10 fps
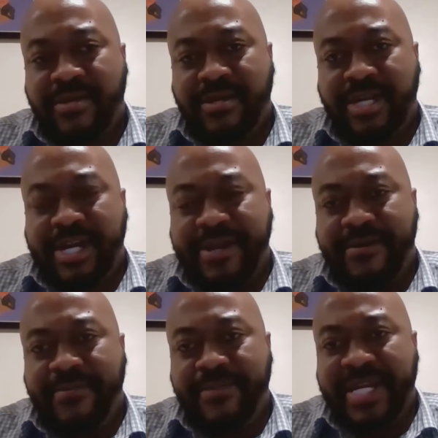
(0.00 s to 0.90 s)
you
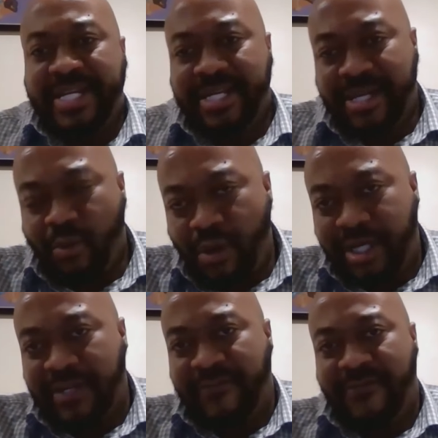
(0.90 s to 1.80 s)
know, and they, they're
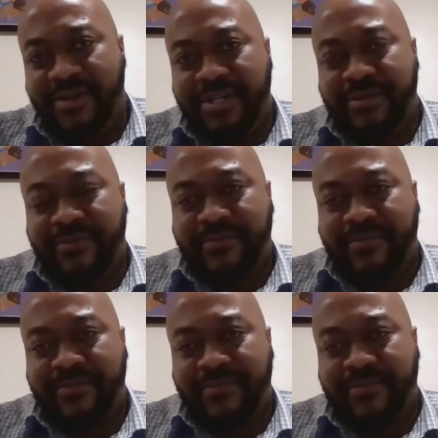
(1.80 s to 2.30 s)
working for you.